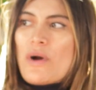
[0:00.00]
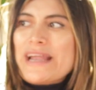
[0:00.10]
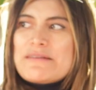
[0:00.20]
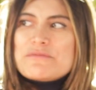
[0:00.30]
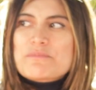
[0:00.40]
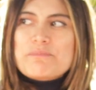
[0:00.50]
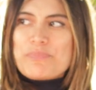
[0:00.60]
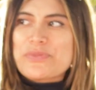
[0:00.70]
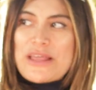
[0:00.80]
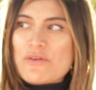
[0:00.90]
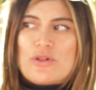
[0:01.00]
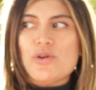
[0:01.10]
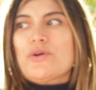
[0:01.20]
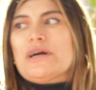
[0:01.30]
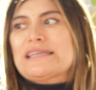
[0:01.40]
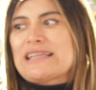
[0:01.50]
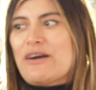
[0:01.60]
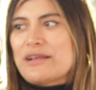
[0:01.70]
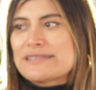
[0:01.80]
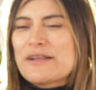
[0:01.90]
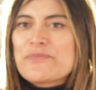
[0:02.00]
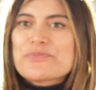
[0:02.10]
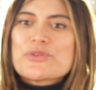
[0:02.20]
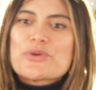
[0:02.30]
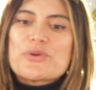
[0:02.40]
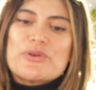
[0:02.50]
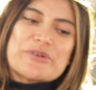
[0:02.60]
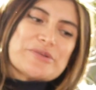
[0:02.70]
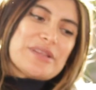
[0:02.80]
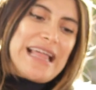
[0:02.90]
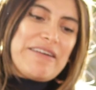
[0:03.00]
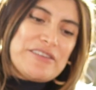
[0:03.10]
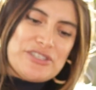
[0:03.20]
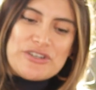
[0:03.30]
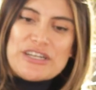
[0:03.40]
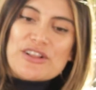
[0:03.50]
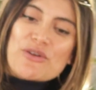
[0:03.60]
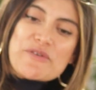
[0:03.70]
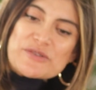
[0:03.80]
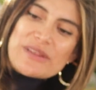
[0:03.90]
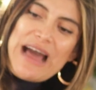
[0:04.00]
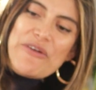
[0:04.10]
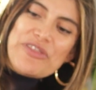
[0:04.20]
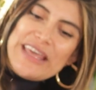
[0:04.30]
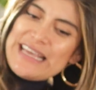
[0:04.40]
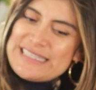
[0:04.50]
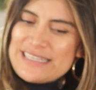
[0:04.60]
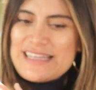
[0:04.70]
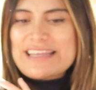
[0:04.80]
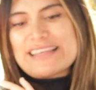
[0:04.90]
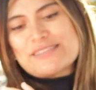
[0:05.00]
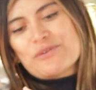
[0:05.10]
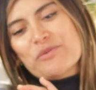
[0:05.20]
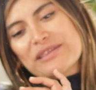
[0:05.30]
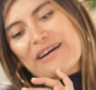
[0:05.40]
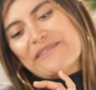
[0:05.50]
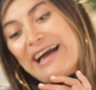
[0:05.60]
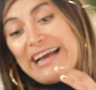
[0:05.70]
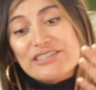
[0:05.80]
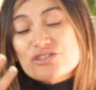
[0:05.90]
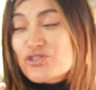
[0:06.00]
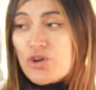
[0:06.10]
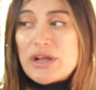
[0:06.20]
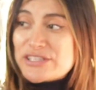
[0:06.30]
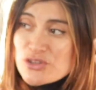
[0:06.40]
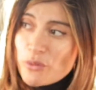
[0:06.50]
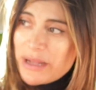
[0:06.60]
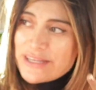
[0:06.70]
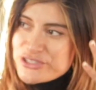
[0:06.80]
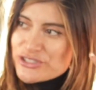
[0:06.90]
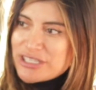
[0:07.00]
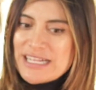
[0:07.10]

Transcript: white thing of Clorox. Now it's Clorox with lavender and Clorox without this and like this one without that. It's just it's so much.